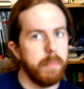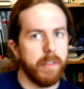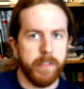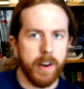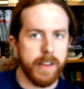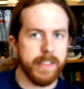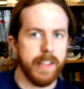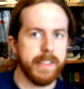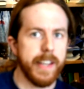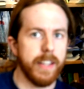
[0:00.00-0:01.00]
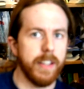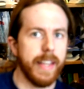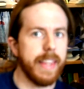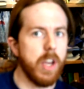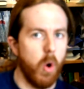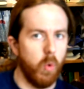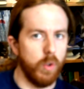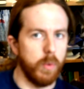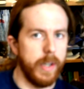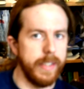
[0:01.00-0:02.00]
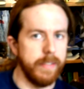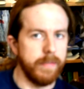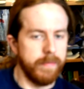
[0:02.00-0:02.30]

But first, let's take a look at the old one.